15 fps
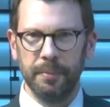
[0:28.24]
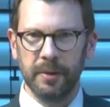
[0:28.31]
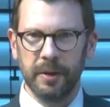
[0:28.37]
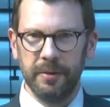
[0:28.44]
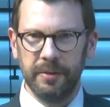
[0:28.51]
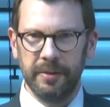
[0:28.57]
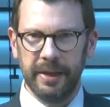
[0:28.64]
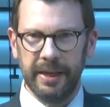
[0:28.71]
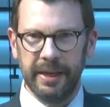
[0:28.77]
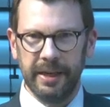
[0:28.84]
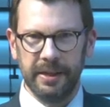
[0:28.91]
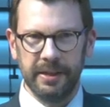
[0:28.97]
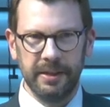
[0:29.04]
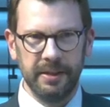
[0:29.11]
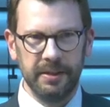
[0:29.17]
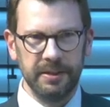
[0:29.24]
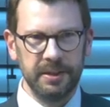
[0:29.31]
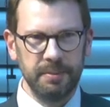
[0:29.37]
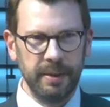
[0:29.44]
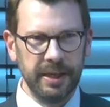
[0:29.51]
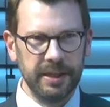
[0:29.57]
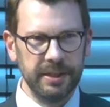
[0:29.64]
the
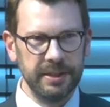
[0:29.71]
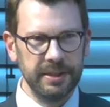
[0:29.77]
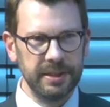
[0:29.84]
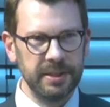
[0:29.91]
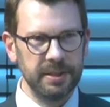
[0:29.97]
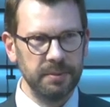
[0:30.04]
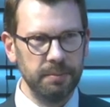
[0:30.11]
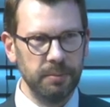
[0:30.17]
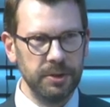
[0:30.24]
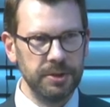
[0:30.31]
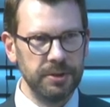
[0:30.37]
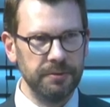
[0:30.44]
speakers, most of the